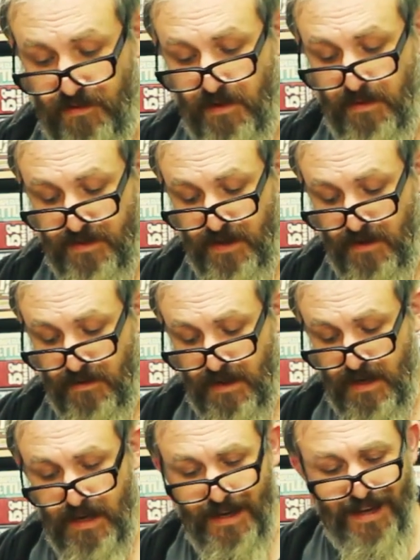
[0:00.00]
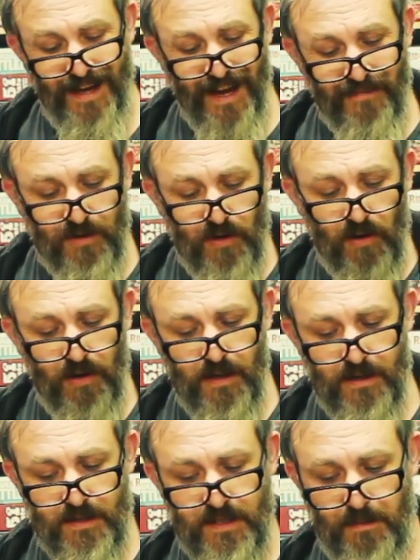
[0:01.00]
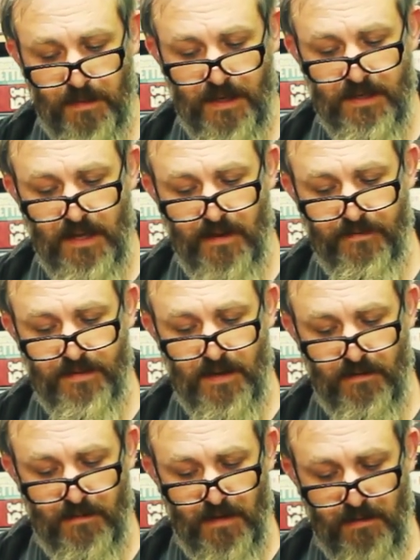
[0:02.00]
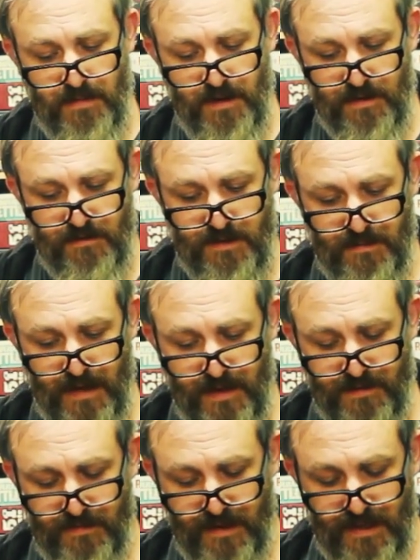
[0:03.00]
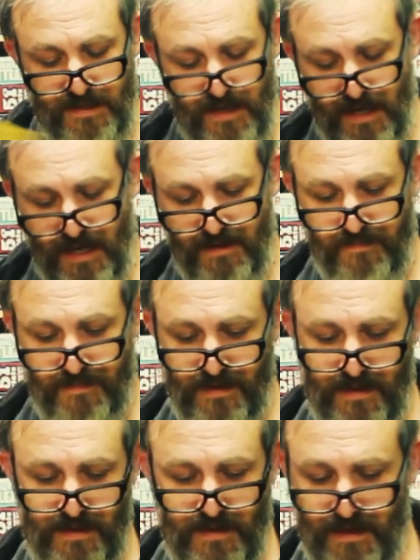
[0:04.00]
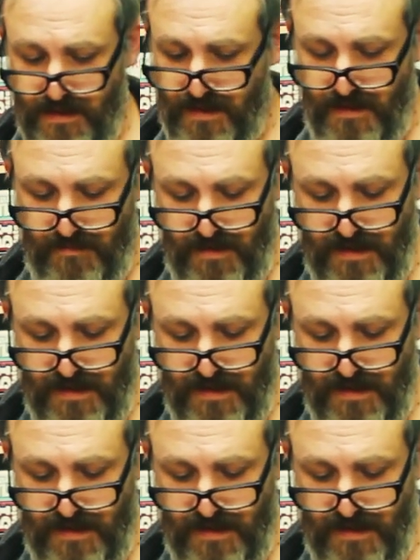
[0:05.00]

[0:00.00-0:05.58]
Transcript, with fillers: promos. So I've got some of this stuff, so I might be able to do something else with this. Um, there's Henry